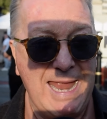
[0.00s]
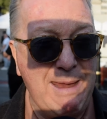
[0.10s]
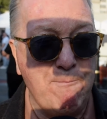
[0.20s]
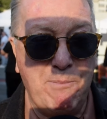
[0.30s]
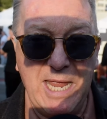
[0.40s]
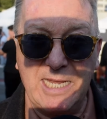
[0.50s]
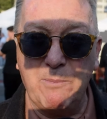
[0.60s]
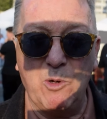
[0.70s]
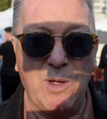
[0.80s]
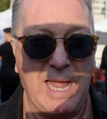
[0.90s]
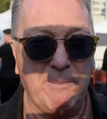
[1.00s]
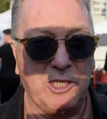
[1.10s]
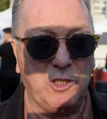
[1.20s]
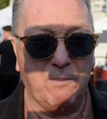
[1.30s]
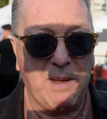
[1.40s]
impeccable
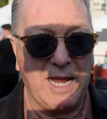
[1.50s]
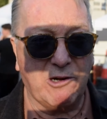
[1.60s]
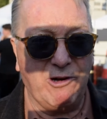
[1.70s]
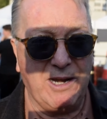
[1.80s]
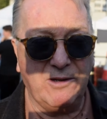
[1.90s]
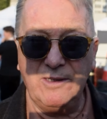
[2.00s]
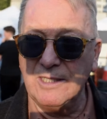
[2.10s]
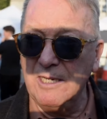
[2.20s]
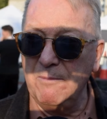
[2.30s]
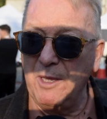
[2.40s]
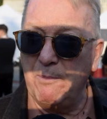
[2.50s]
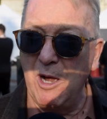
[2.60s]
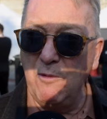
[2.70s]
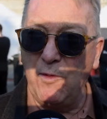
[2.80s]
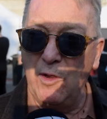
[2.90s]
amateur background, the
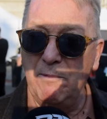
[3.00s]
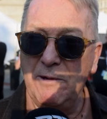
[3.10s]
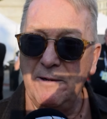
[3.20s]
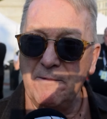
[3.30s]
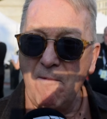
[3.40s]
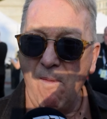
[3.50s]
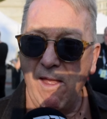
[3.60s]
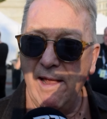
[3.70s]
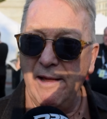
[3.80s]
both of them.